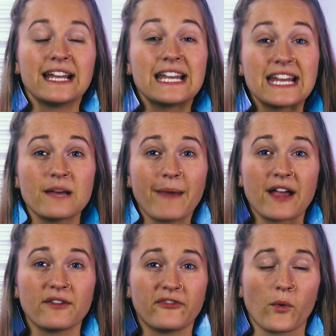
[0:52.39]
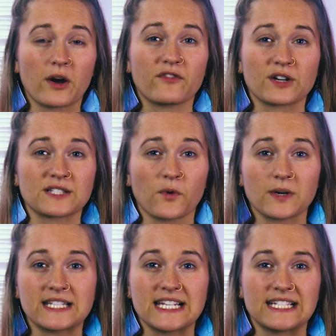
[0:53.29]
Nehemiah 4 verse
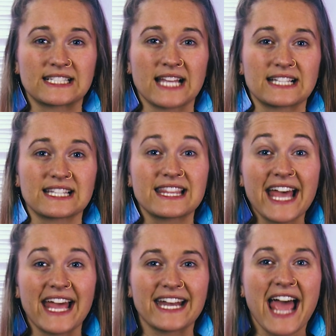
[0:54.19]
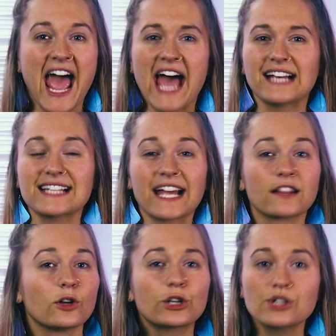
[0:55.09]
14 says, "Then, as I
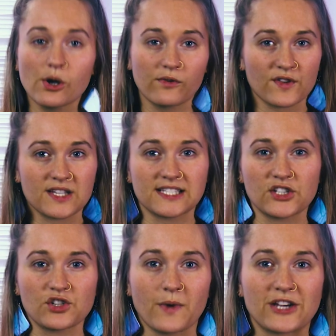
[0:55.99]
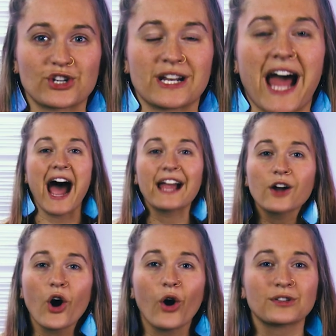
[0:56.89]
looked over the situation, I
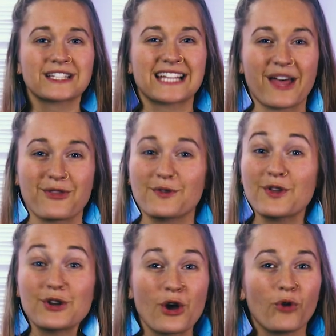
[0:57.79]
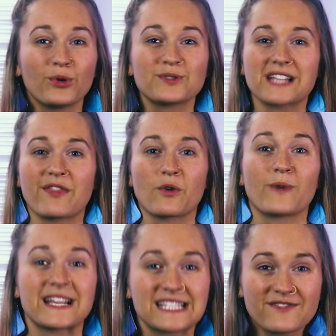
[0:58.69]
called together the nobles and the
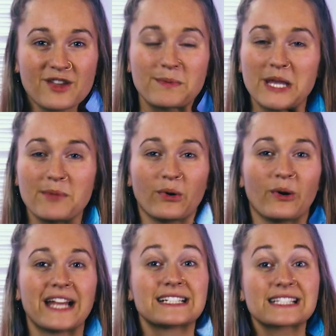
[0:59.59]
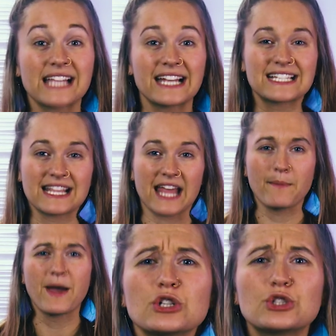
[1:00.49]
rest of the people and said to them,
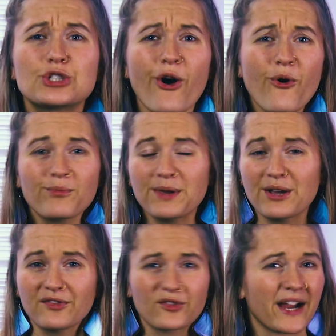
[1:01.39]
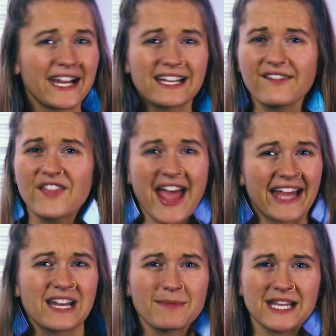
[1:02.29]
'Don't be afraid of the
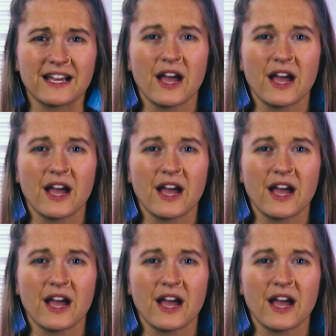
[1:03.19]
enemy.